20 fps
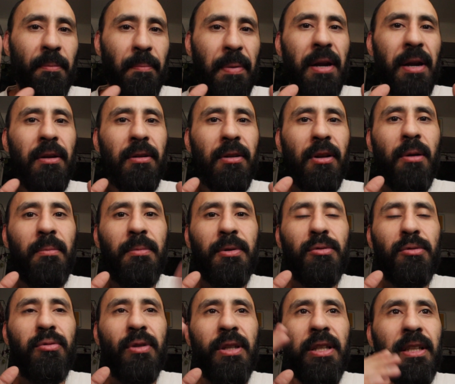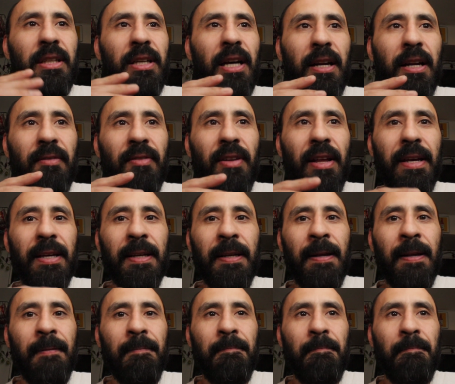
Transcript: the parallel between kind of like